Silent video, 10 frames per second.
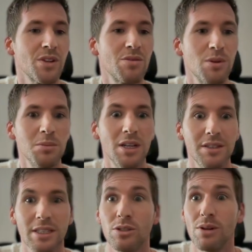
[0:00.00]
from
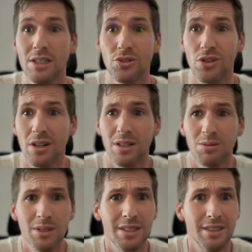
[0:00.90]
nothing. So I struggled
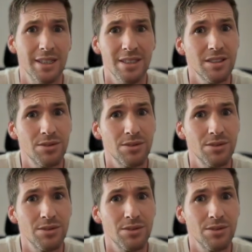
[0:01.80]
with this